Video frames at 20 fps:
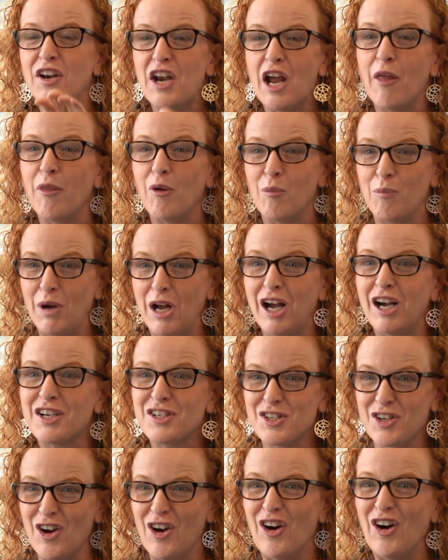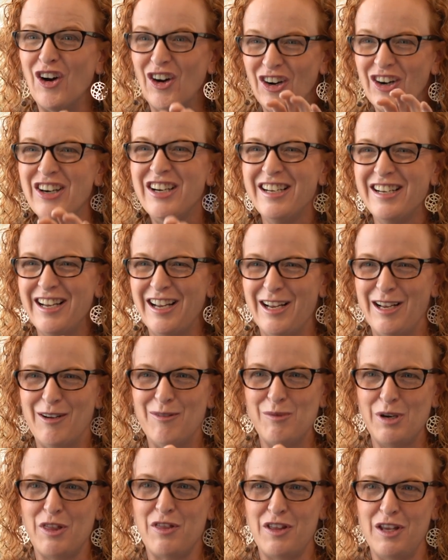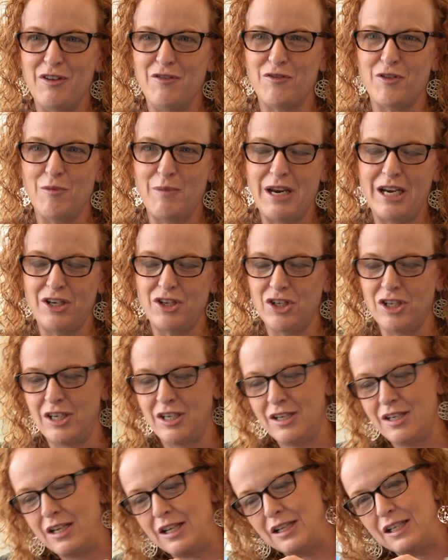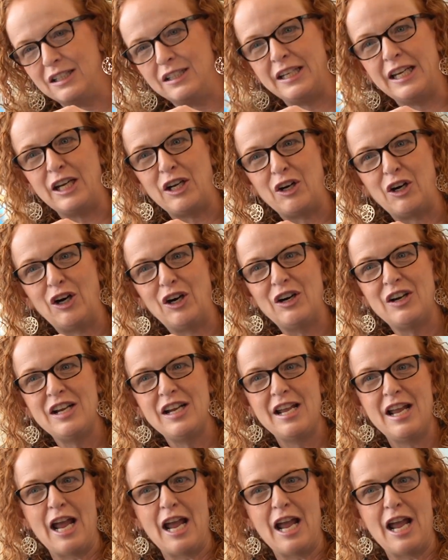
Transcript: another box car uh, with the information and a linker.